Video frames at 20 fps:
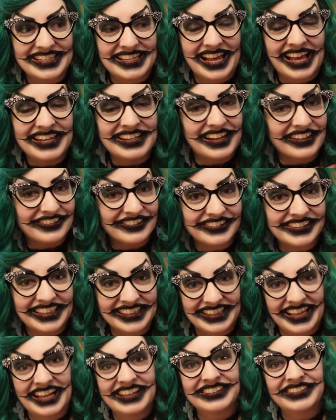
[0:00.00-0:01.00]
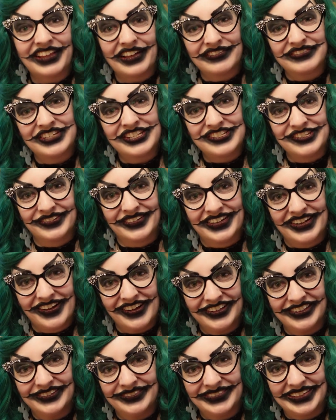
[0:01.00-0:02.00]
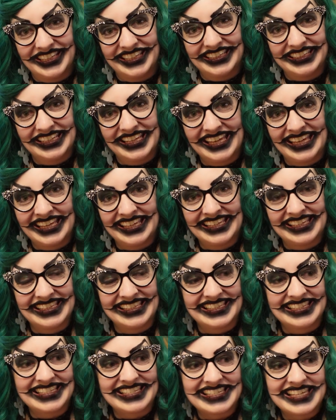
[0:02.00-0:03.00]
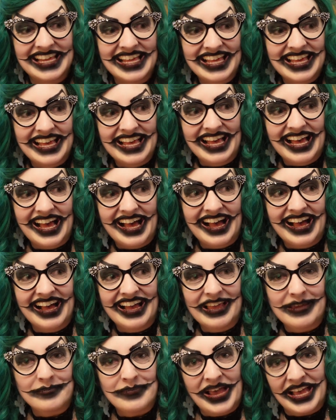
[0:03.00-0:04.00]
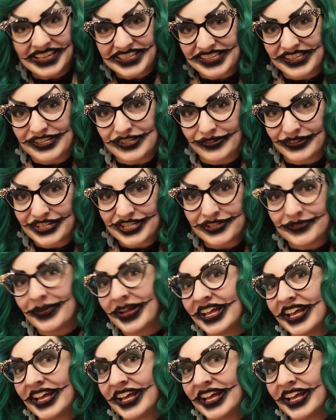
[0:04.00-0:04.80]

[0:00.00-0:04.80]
another thing that I love to do on Halloween is I pass the torch to my